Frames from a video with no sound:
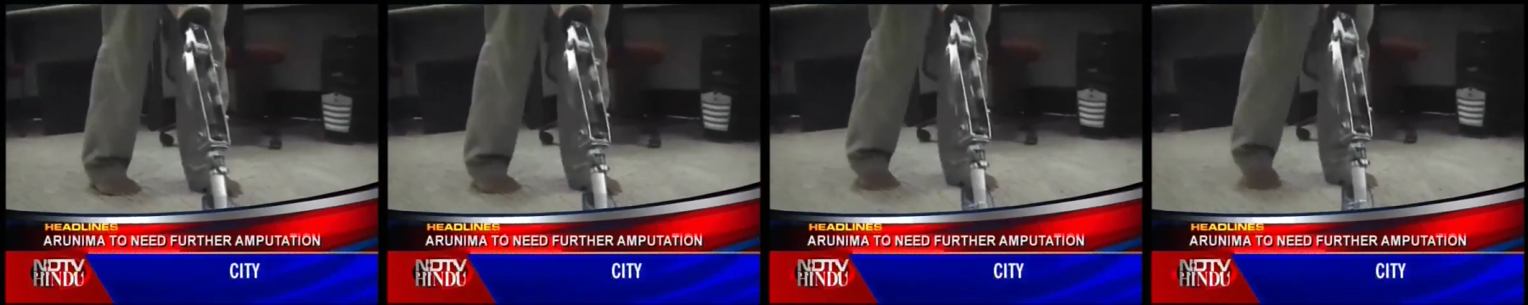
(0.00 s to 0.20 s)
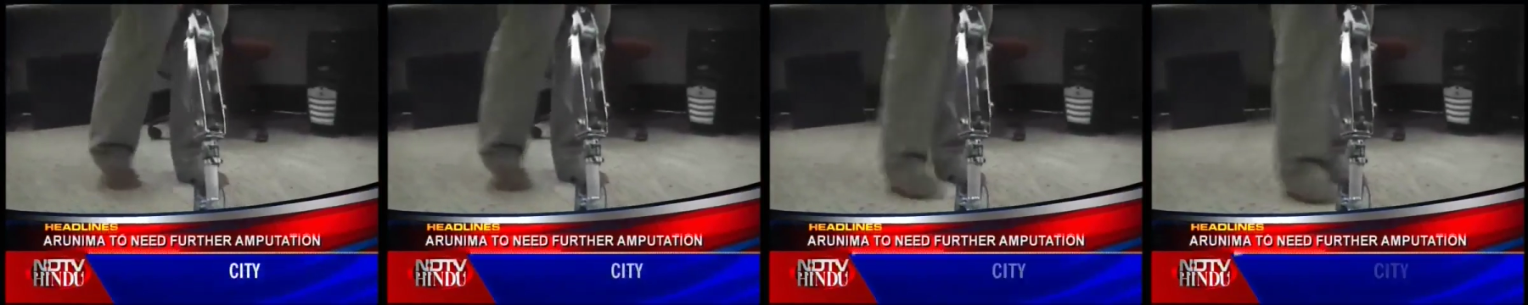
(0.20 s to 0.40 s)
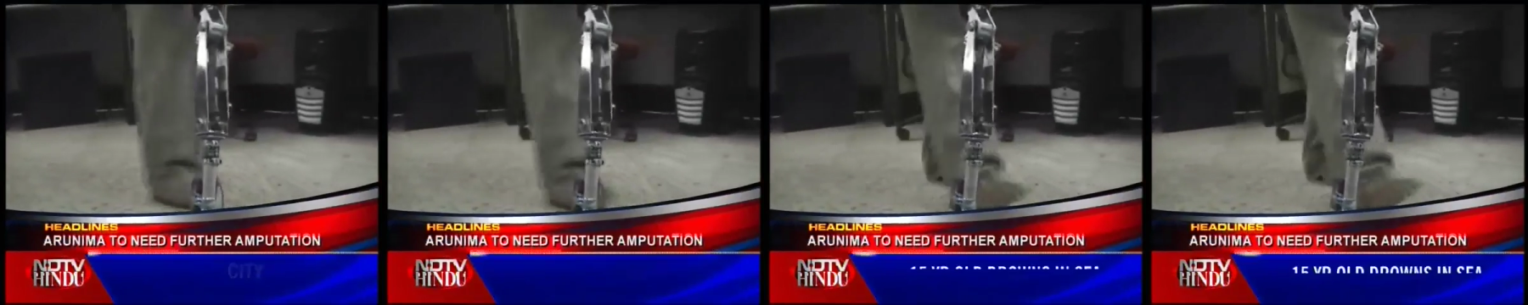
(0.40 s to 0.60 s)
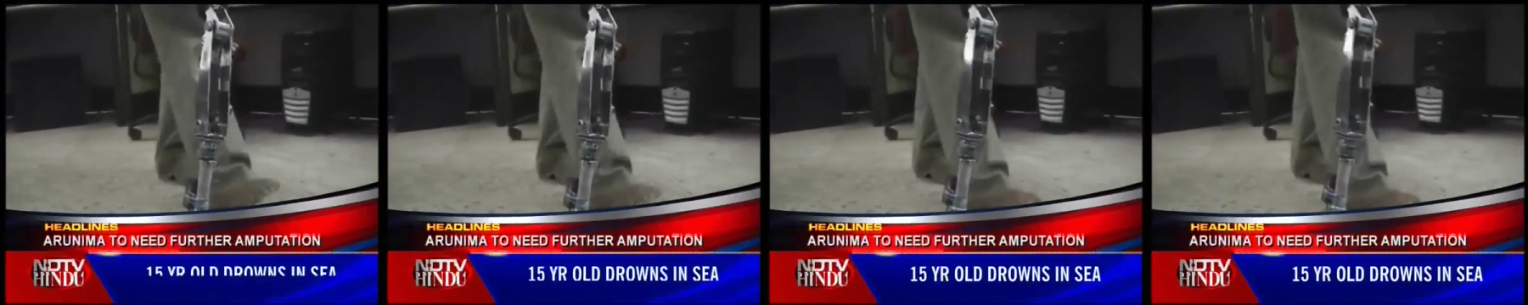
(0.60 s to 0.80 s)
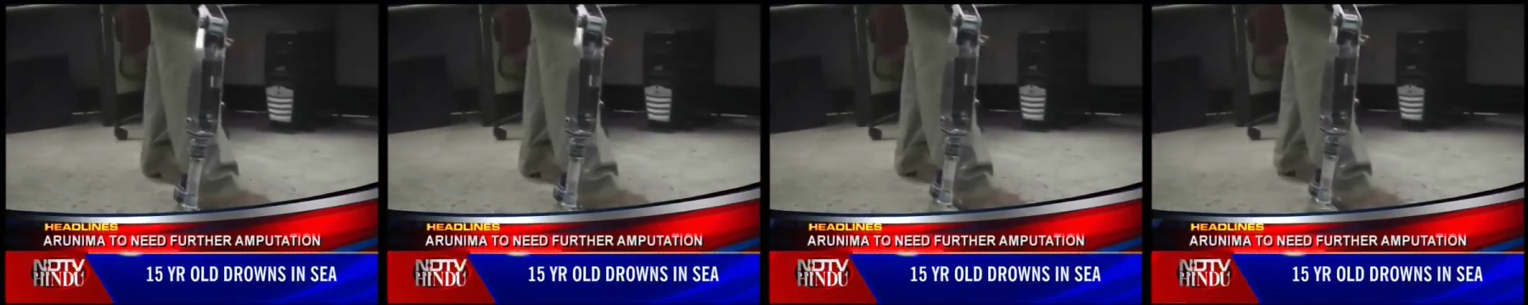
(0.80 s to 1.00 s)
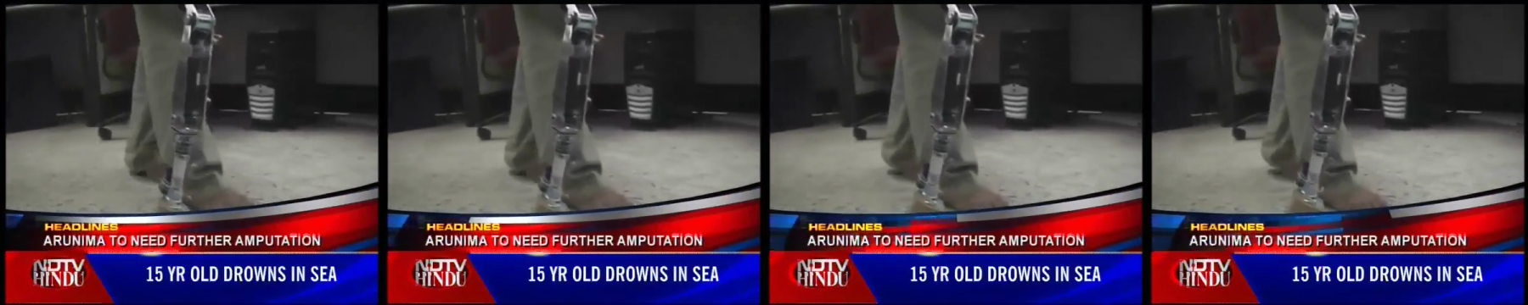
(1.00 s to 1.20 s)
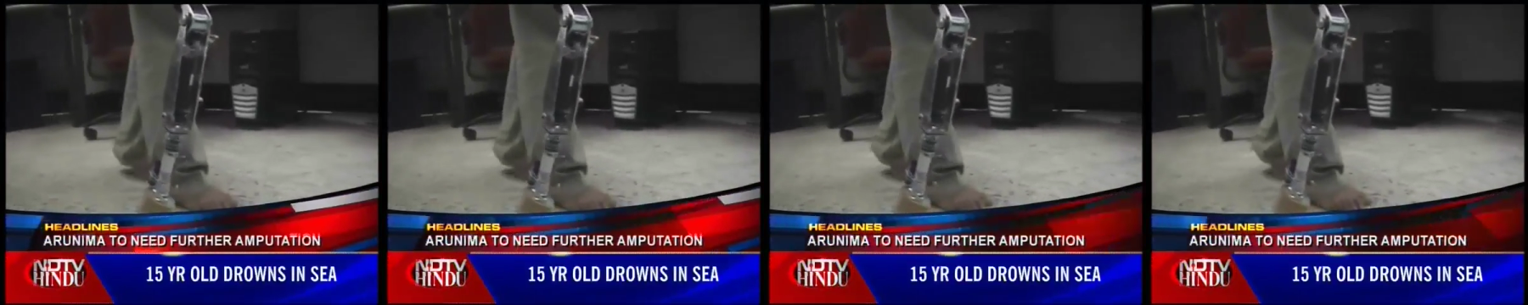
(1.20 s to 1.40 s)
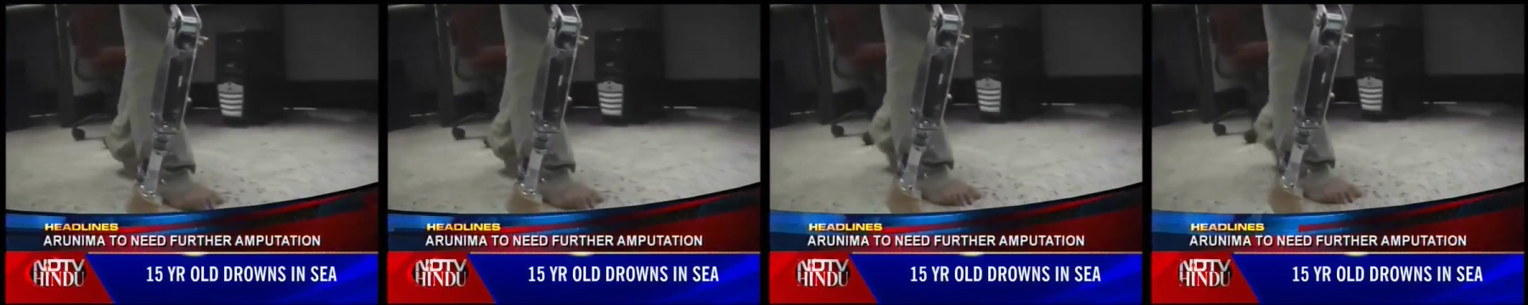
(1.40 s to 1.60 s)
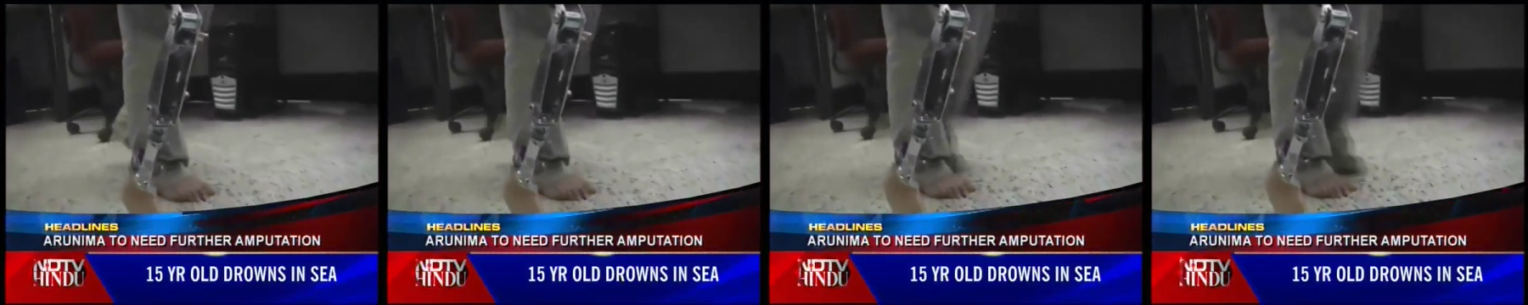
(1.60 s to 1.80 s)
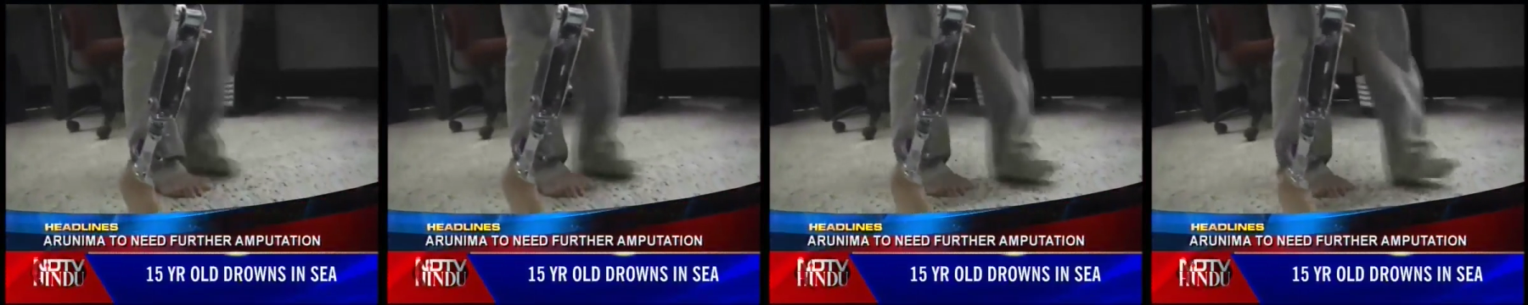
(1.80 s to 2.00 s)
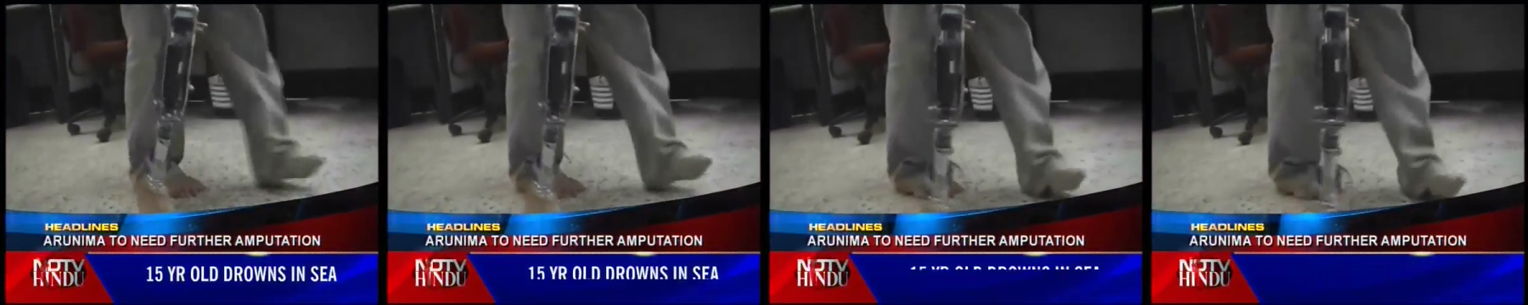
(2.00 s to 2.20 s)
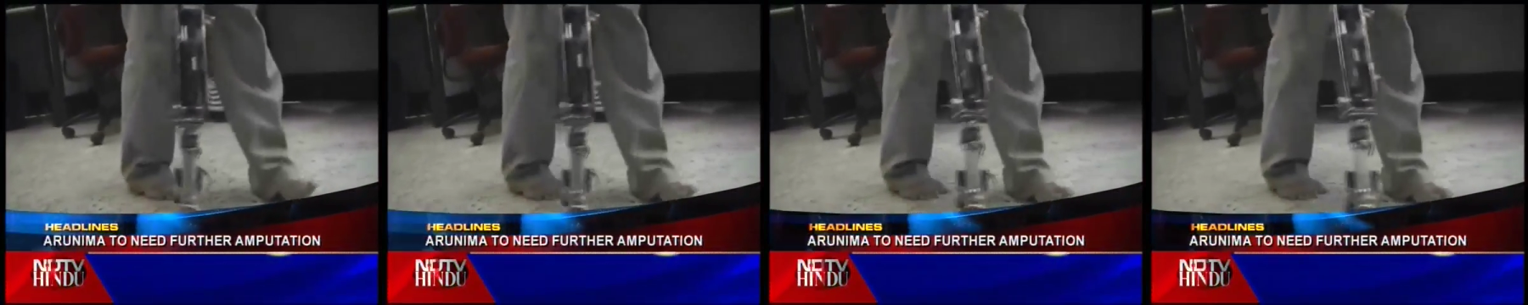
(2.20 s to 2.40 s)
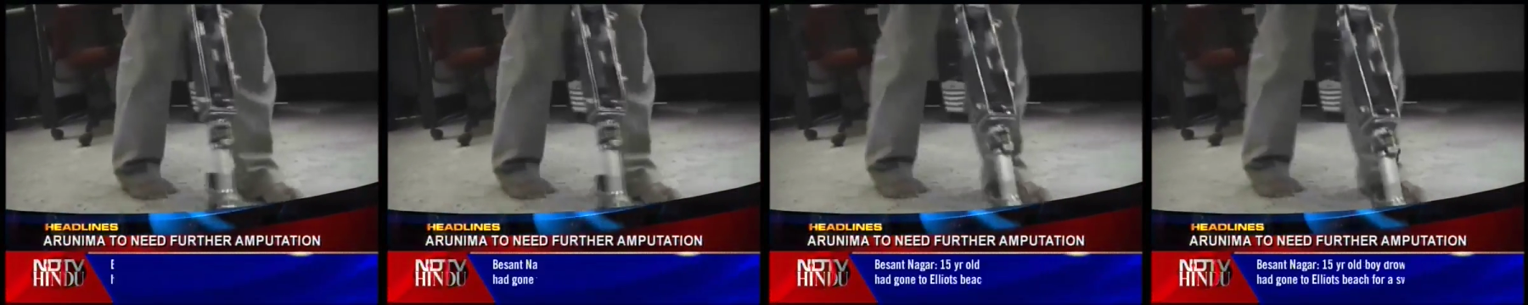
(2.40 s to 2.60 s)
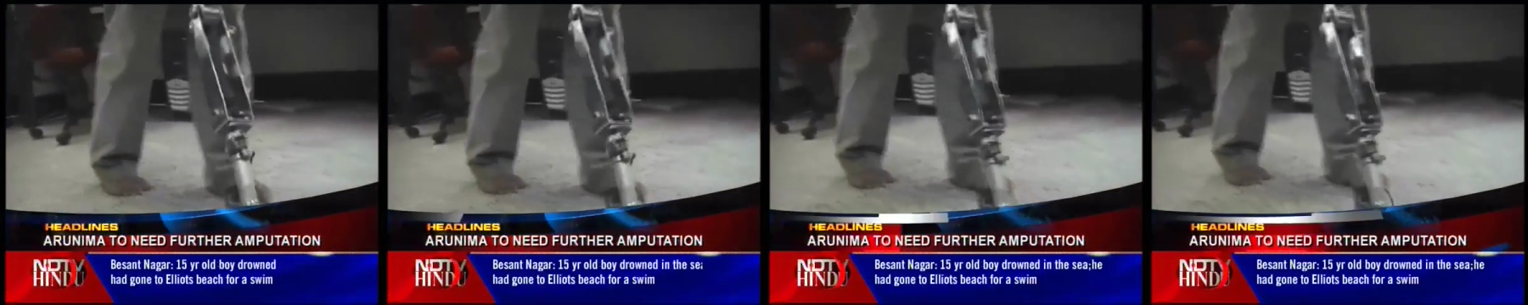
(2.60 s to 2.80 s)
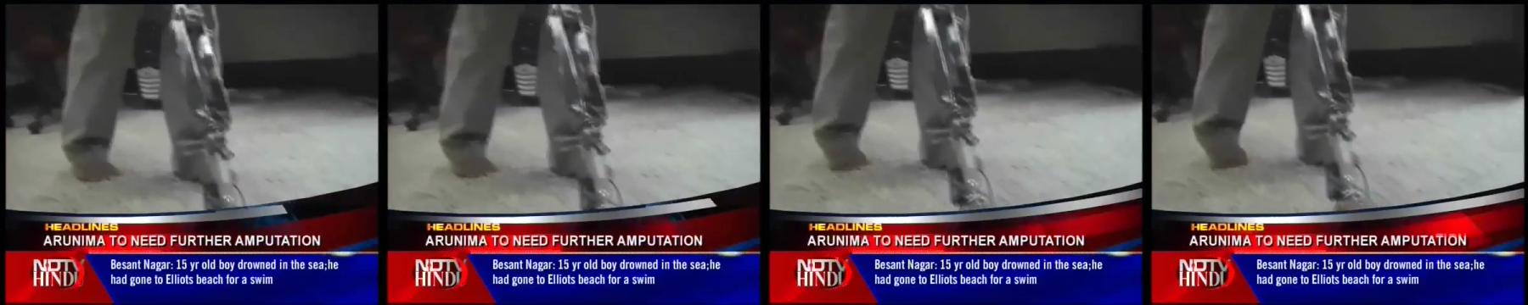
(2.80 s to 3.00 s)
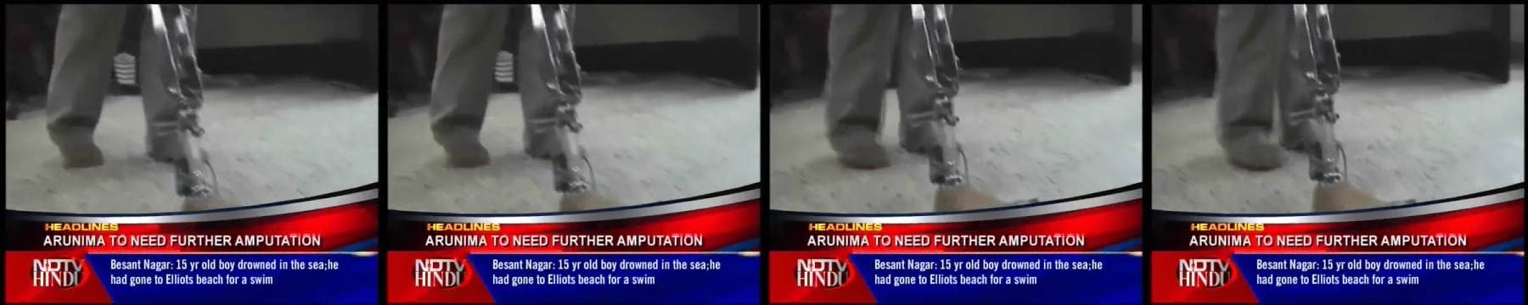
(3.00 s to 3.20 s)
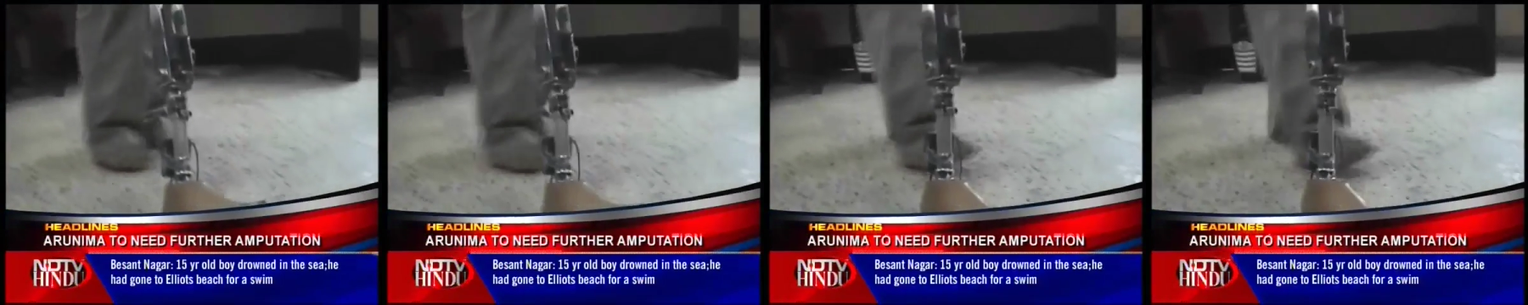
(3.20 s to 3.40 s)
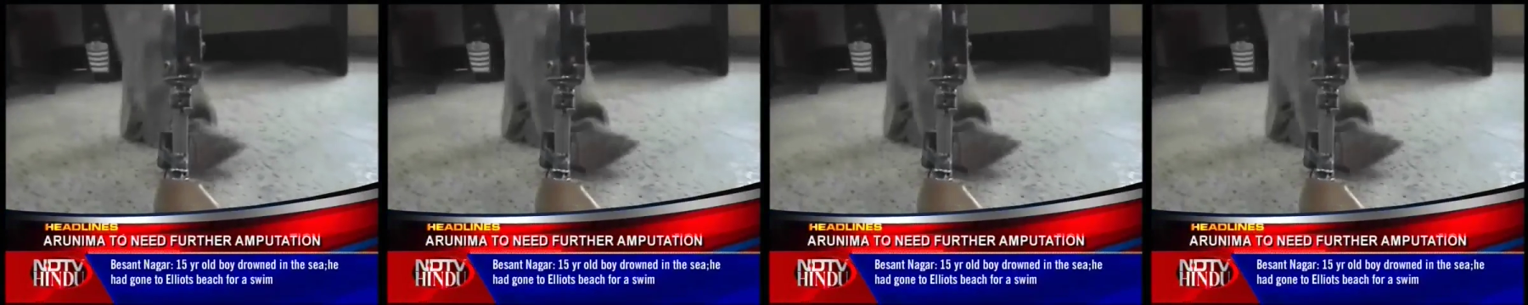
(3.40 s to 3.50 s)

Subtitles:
No face is visible, so there are no lips to read.